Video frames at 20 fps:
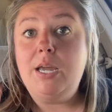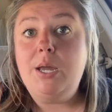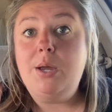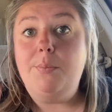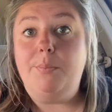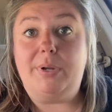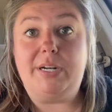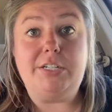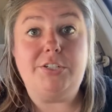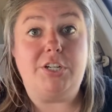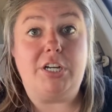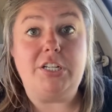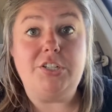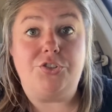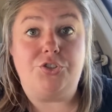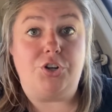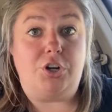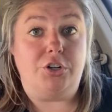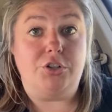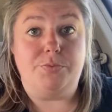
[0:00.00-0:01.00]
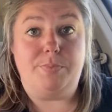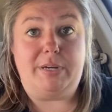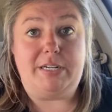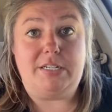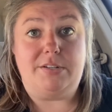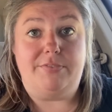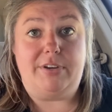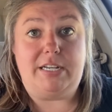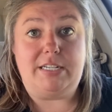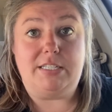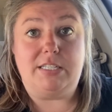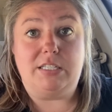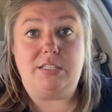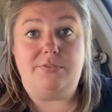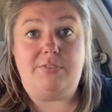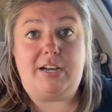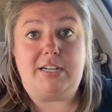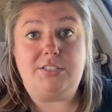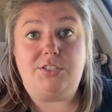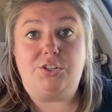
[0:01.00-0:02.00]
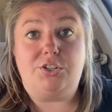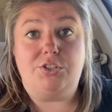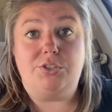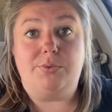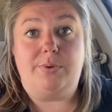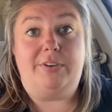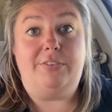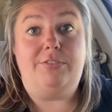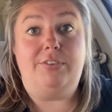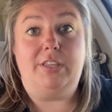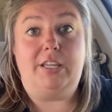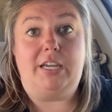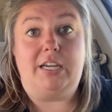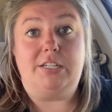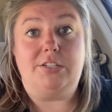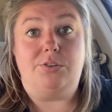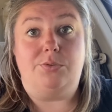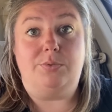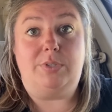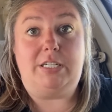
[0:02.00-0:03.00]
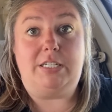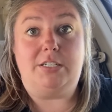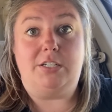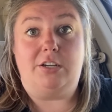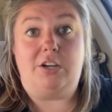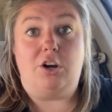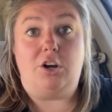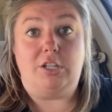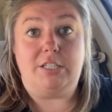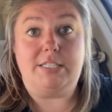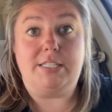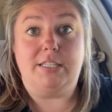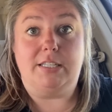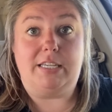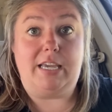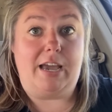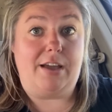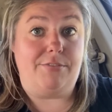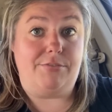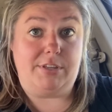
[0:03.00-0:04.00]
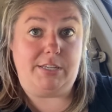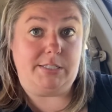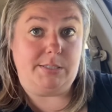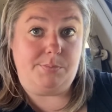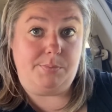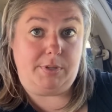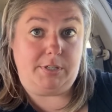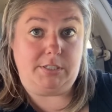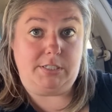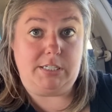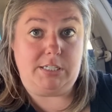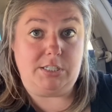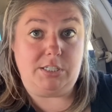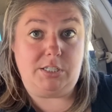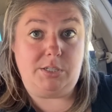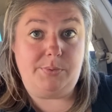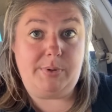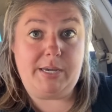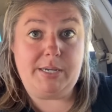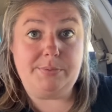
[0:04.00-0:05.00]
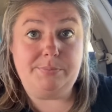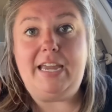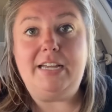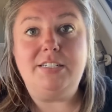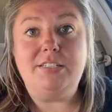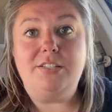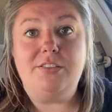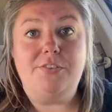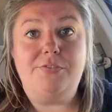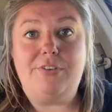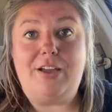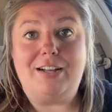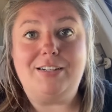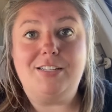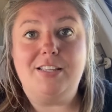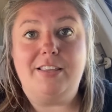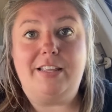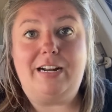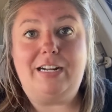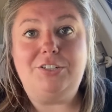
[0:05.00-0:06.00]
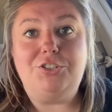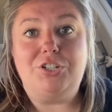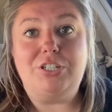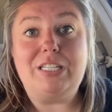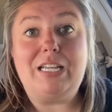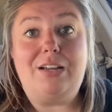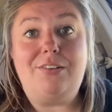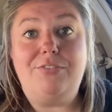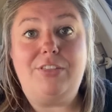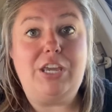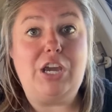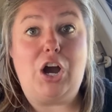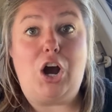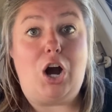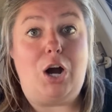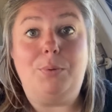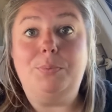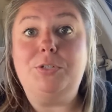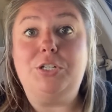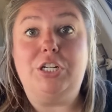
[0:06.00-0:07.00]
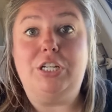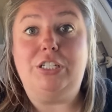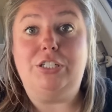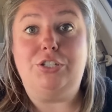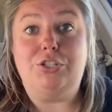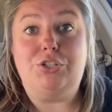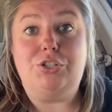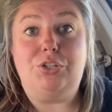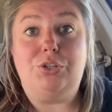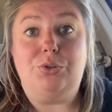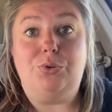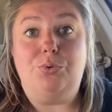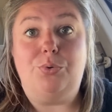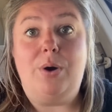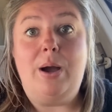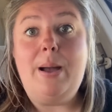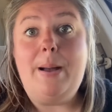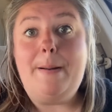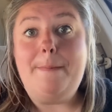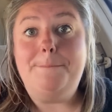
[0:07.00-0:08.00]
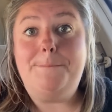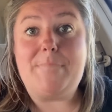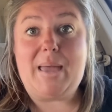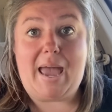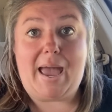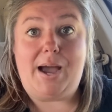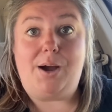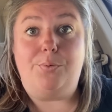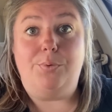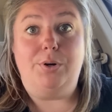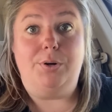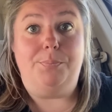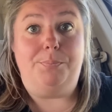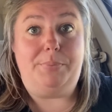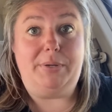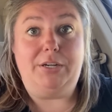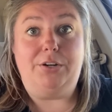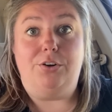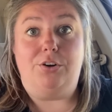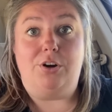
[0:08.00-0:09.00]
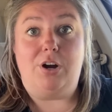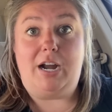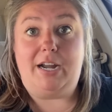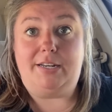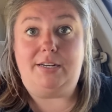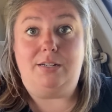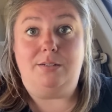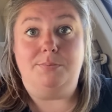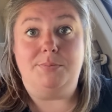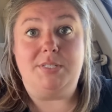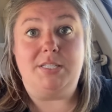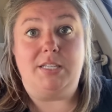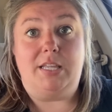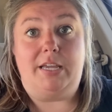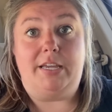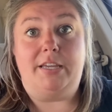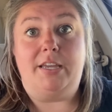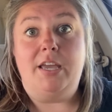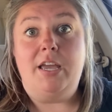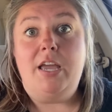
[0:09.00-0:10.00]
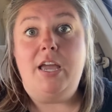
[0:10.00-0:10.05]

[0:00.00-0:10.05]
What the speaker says: but it does charge my devices faster, so I feel like I don't need to constantly have things plugged into it. And the fact that I just have the option to power bigger items, like